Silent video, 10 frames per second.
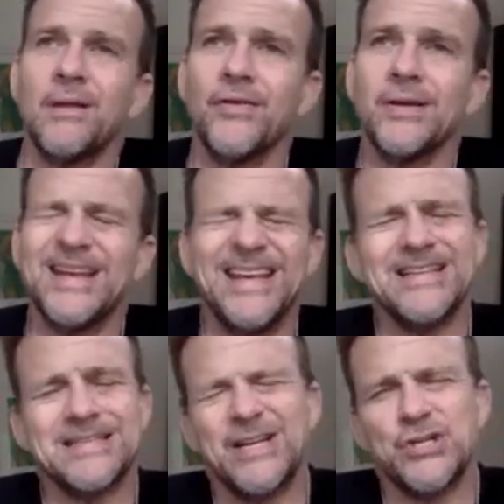that it
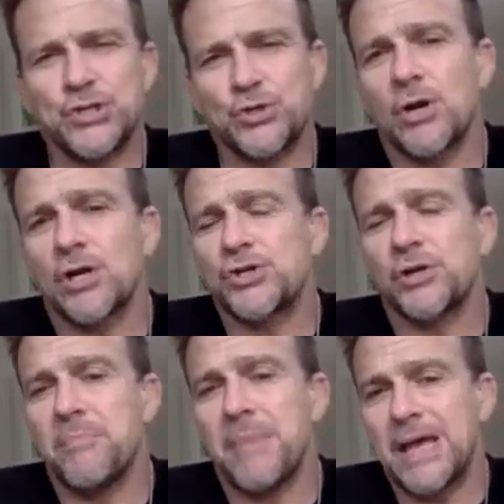is an
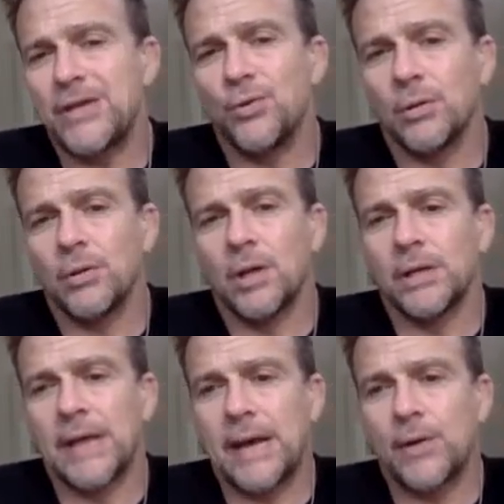instruction manual
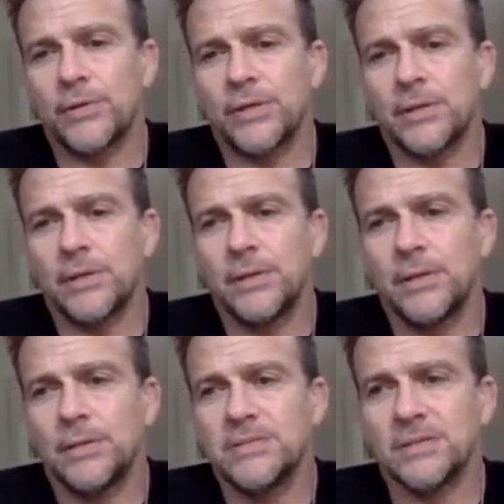on how to
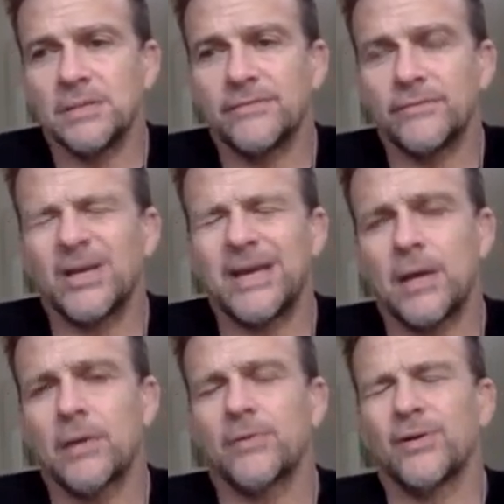deliver a
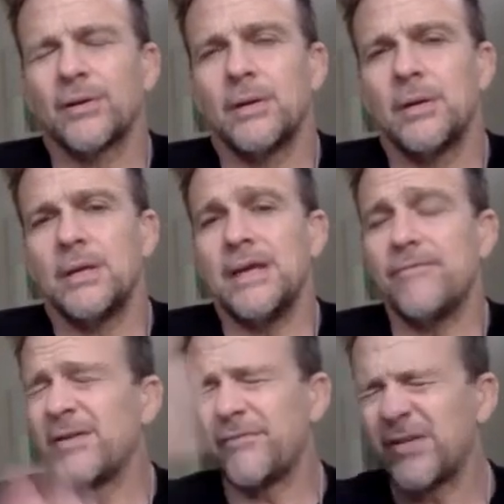character,
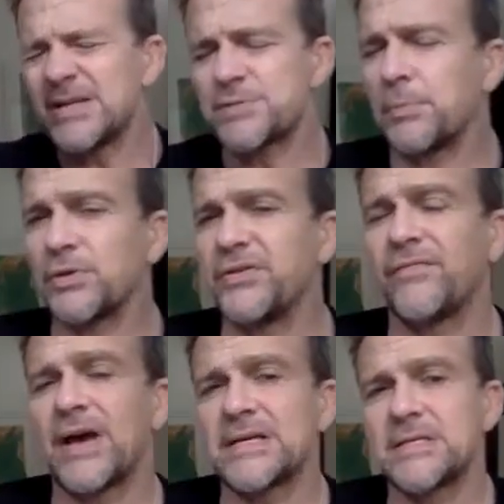even if it is
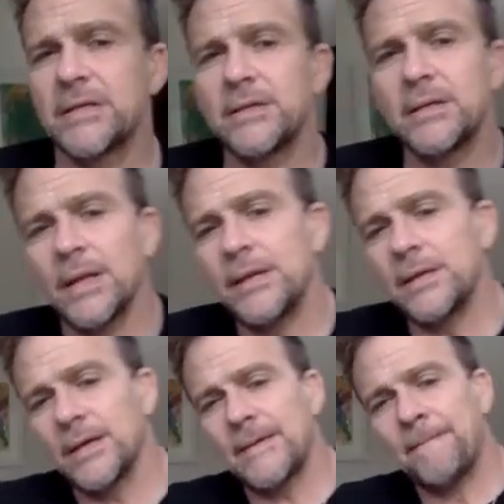multifaceted, like,
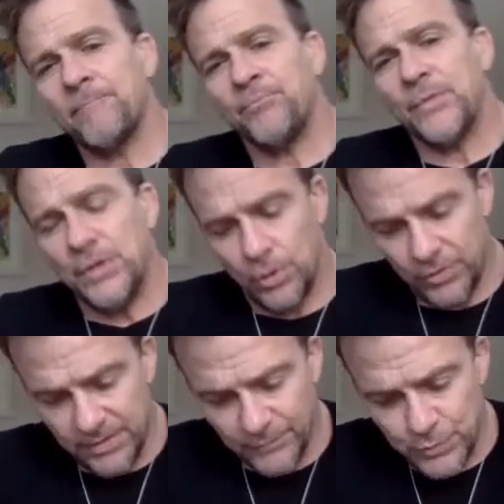uh, you know,
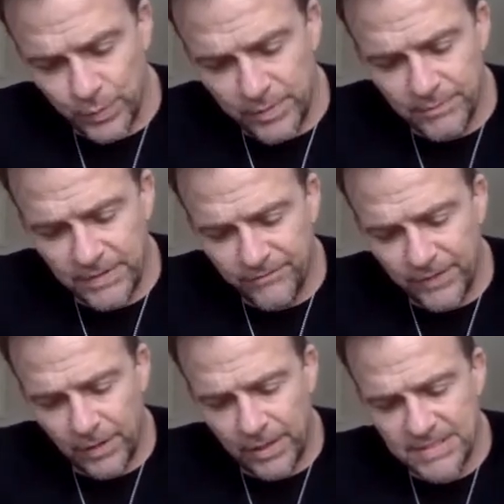the difference between
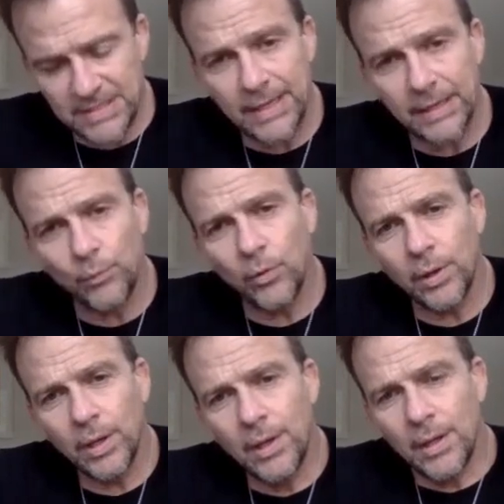Nefarious and Edward.
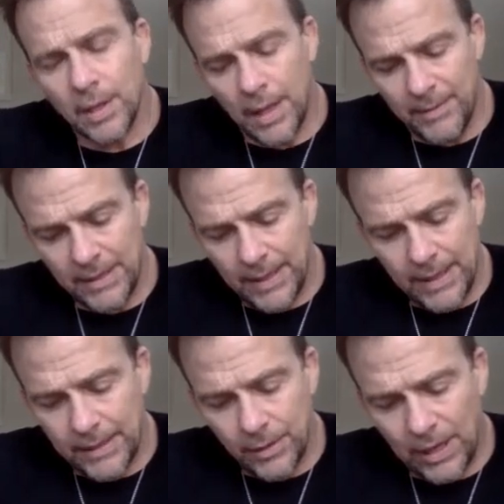I mean,
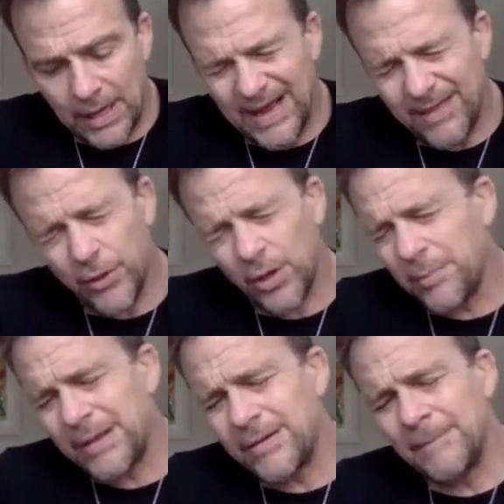you know, I, I thought
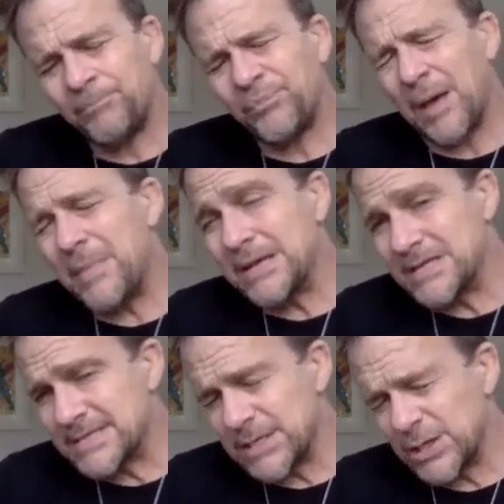about it. I made
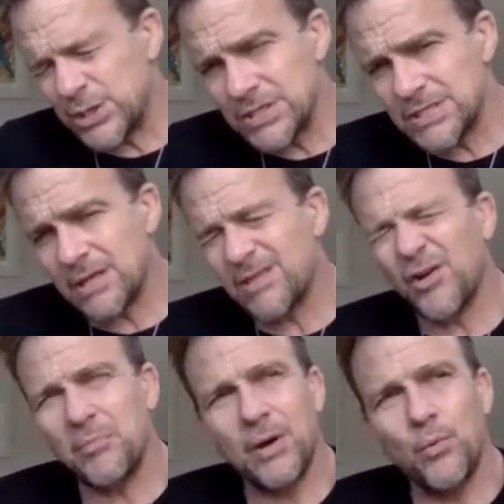decisions. I thought
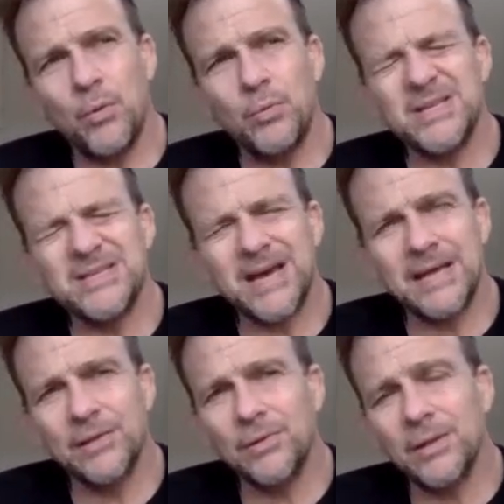about what would this guy
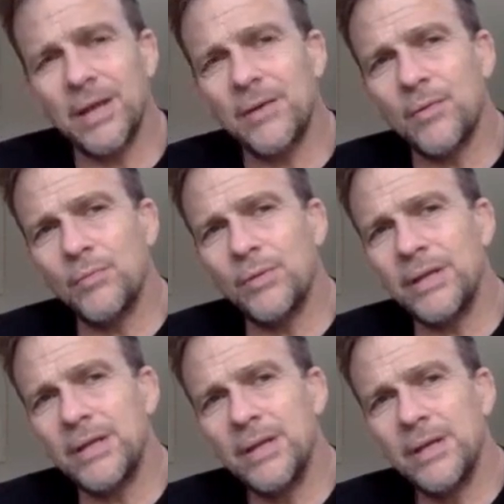look like? What would
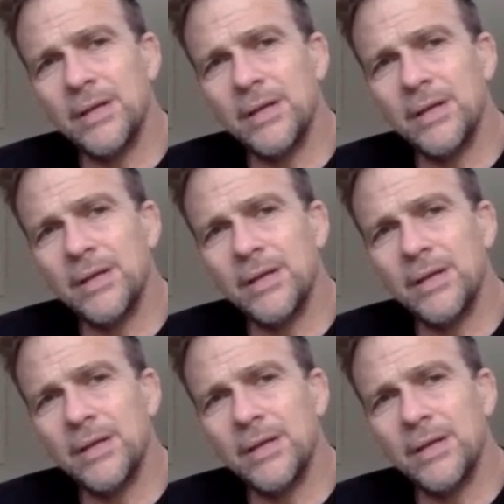he,